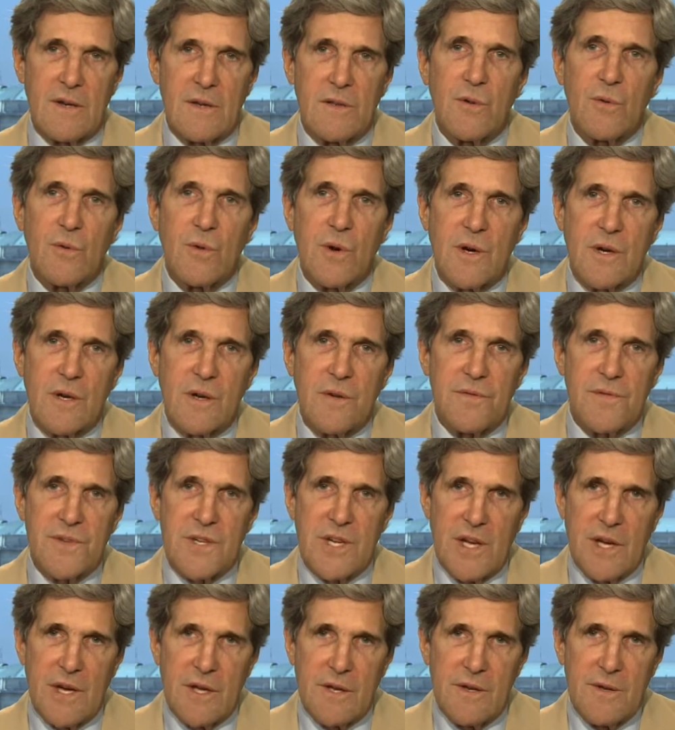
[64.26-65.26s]
the work of
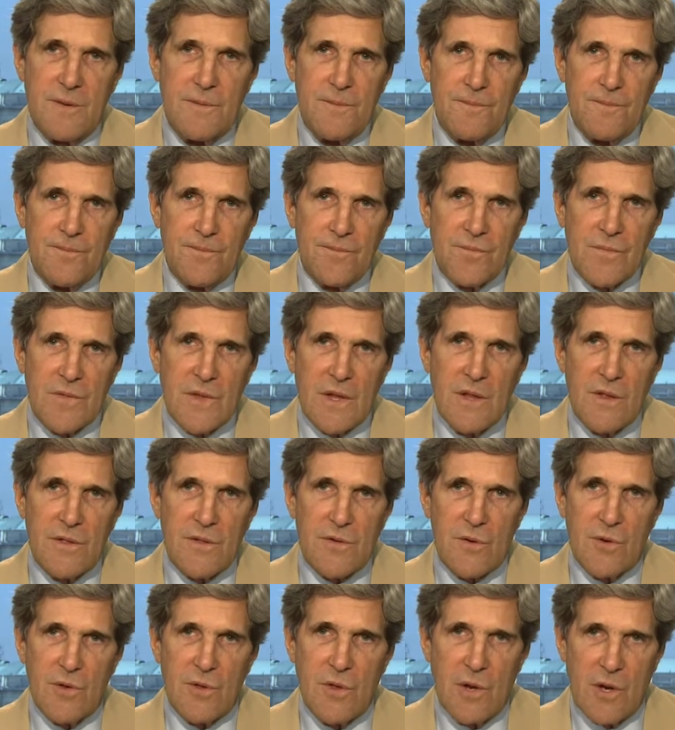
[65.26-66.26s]
Ted
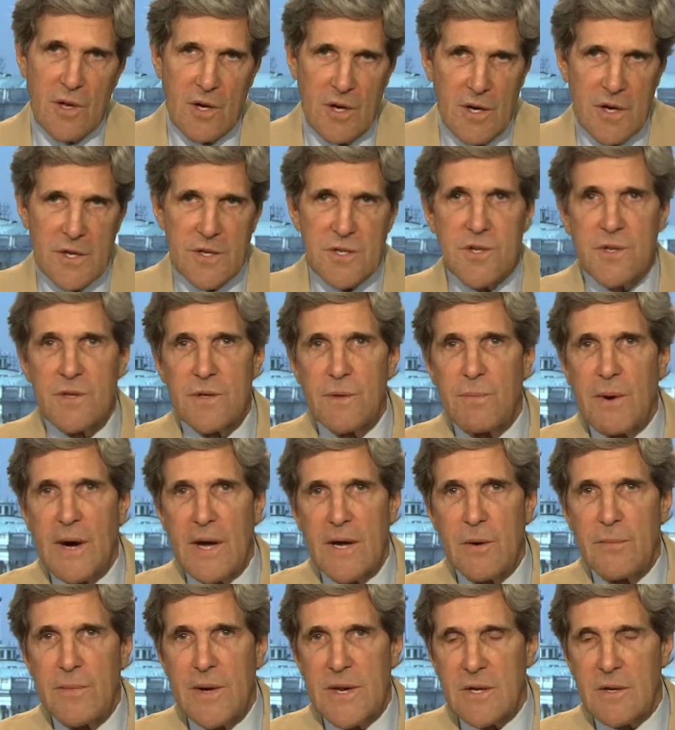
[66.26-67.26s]
through the launch of the
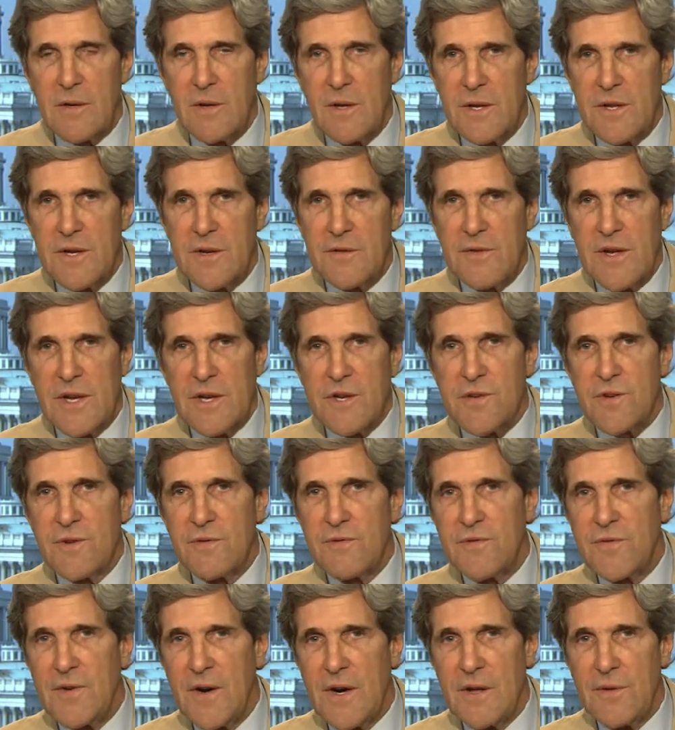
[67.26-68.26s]
Biomedical Innovation
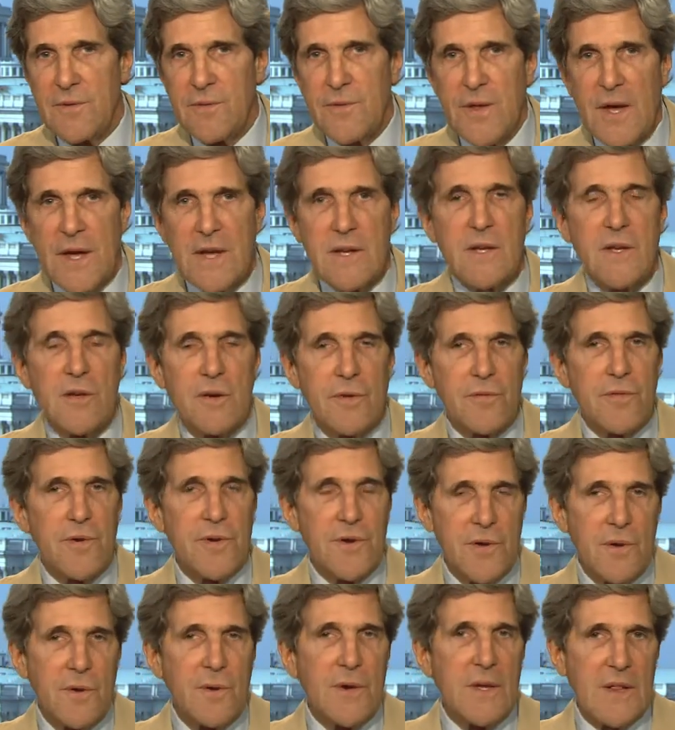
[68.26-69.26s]
Fund. Thank you for
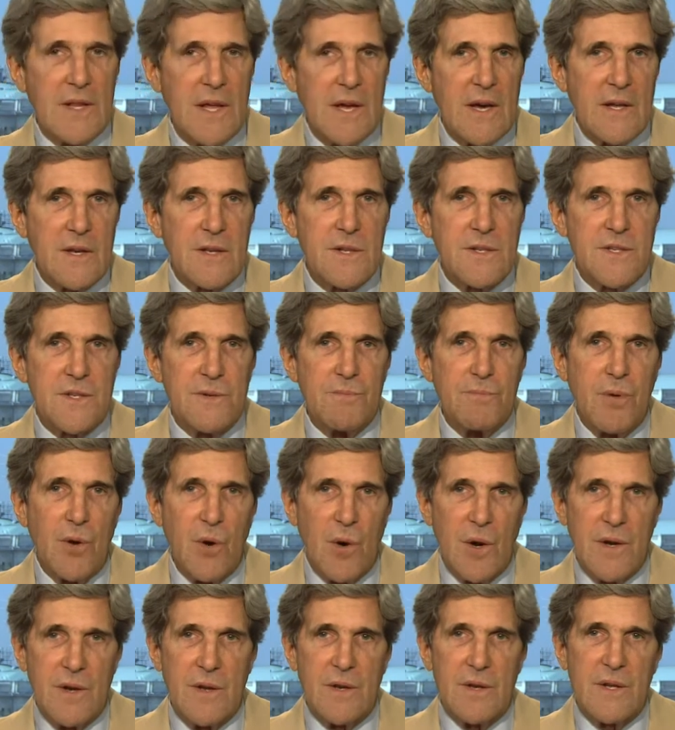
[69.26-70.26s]
doing that. It's
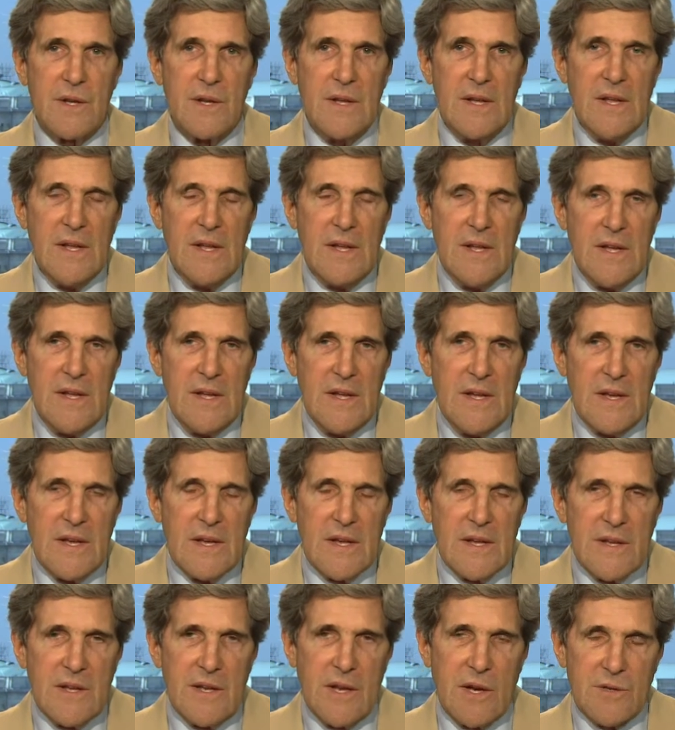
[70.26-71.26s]
important.
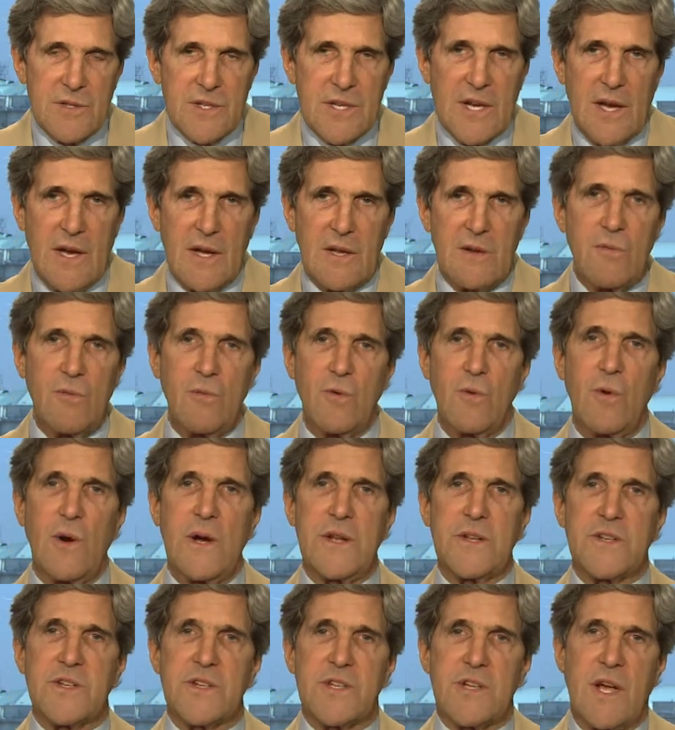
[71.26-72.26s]
You know, Ted
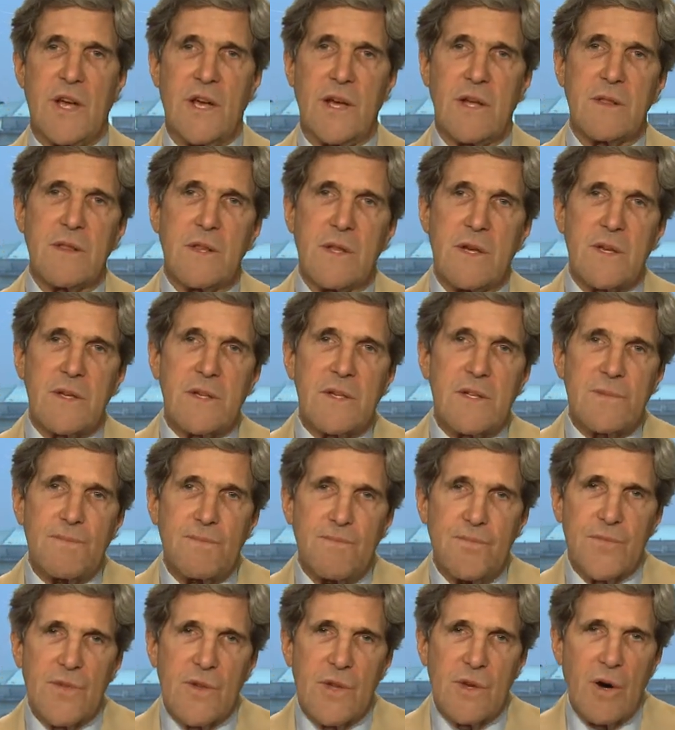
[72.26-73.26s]
once said that
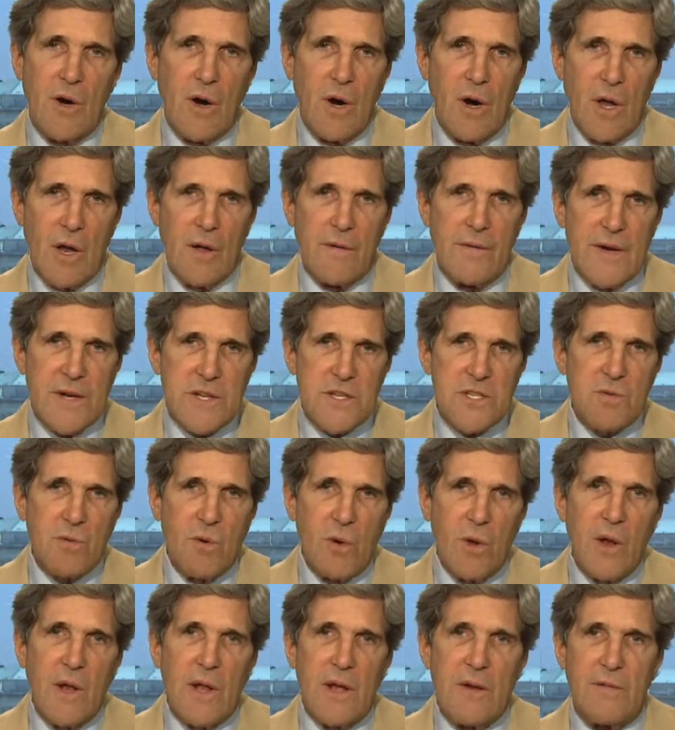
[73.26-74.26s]
all of us
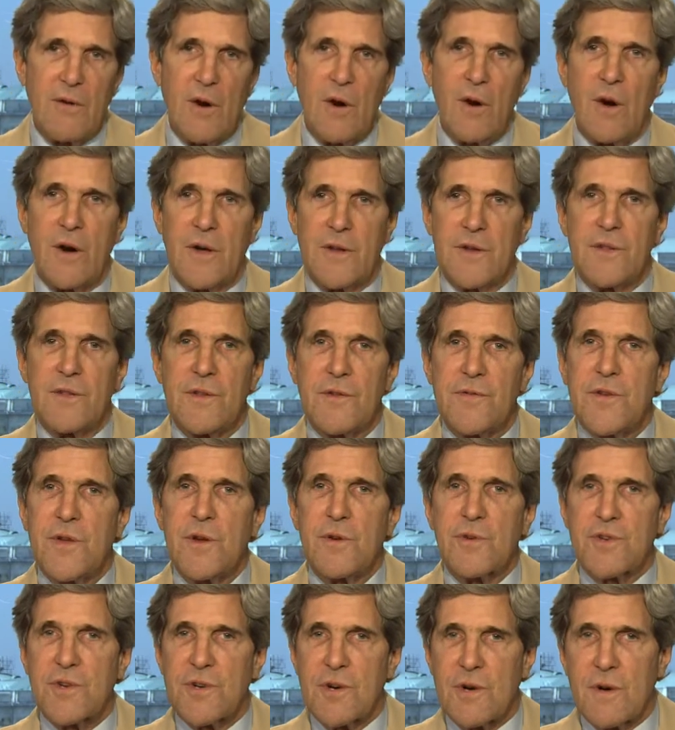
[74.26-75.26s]
will live on in the
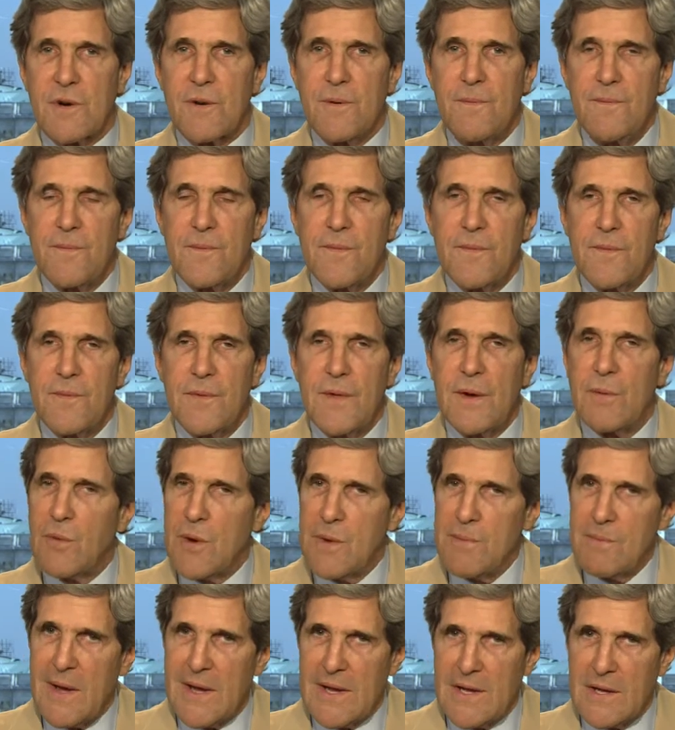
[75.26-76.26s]
future that we
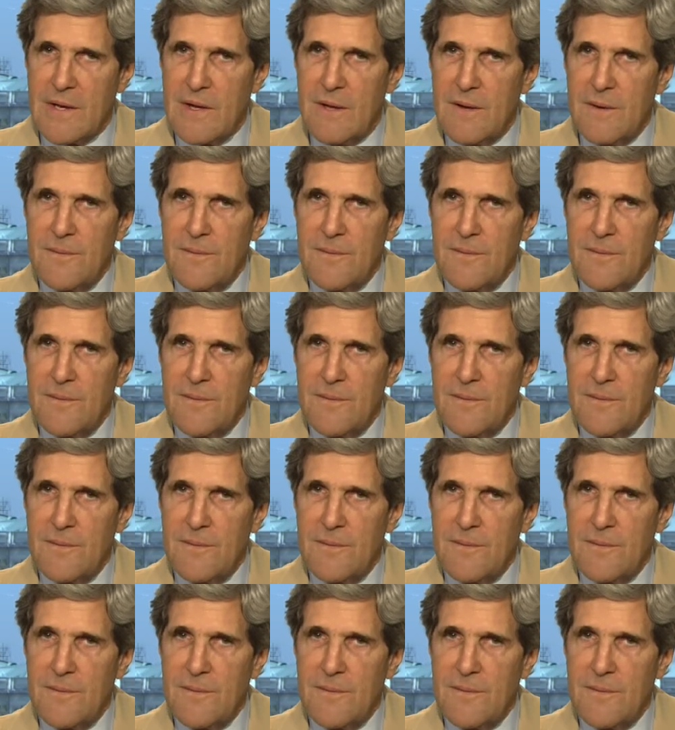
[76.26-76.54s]
make.